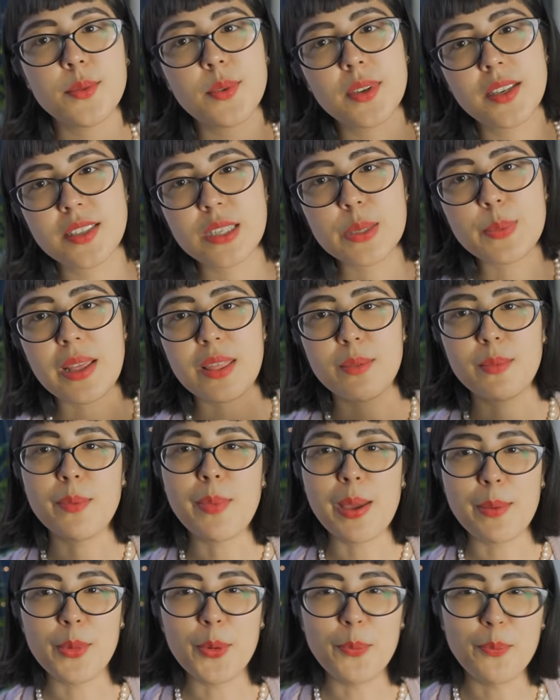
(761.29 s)
I wanted to make them
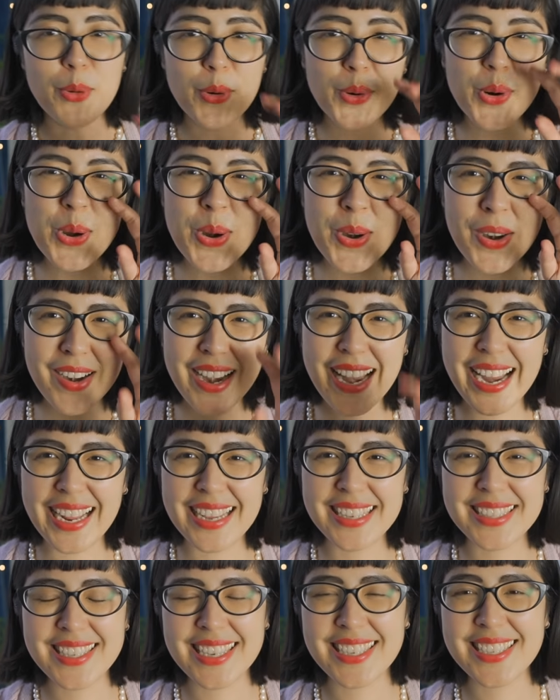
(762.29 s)
a bit more
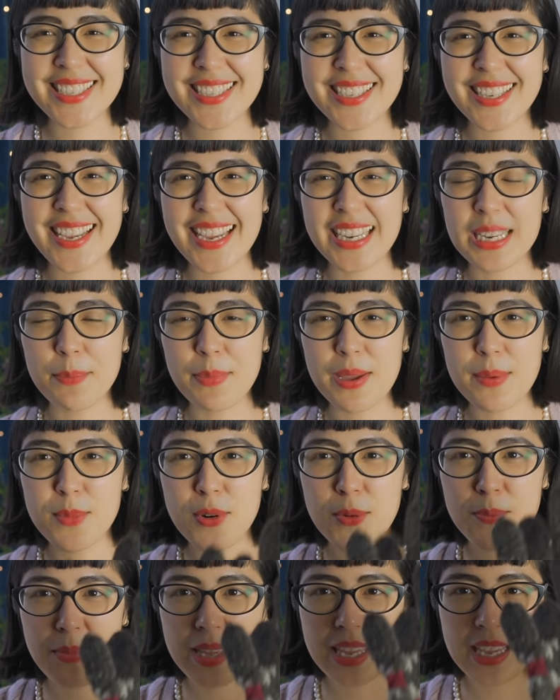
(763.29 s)
boring essentially and a bit
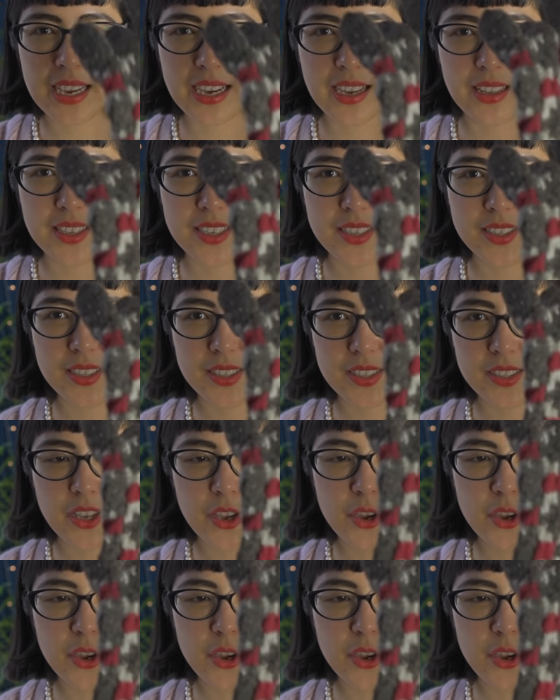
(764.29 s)
more me colours.